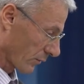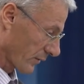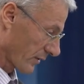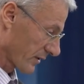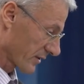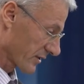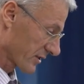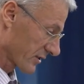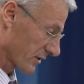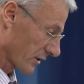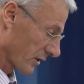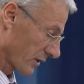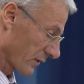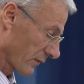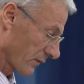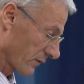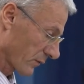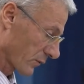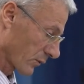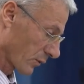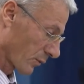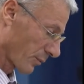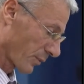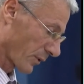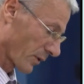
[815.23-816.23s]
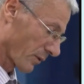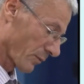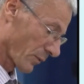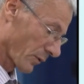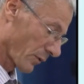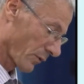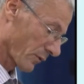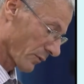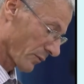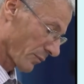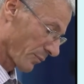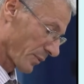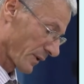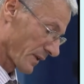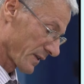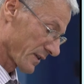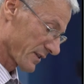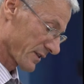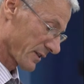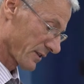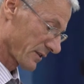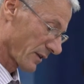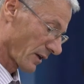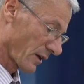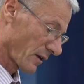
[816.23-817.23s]
we strive to promote
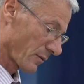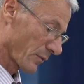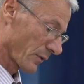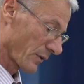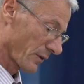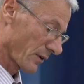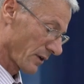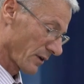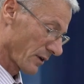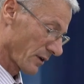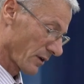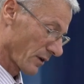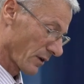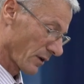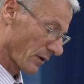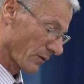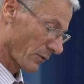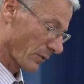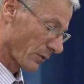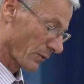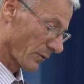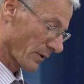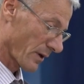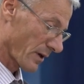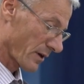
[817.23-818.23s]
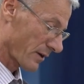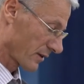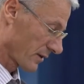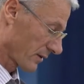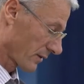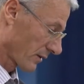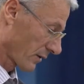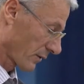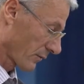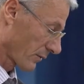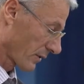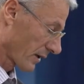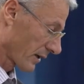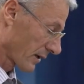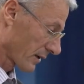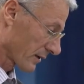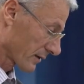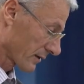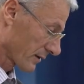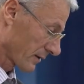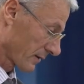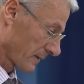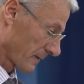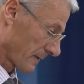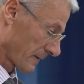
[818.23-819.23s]
peace and harmony everywhere in the
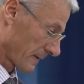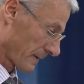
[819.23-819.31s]
world.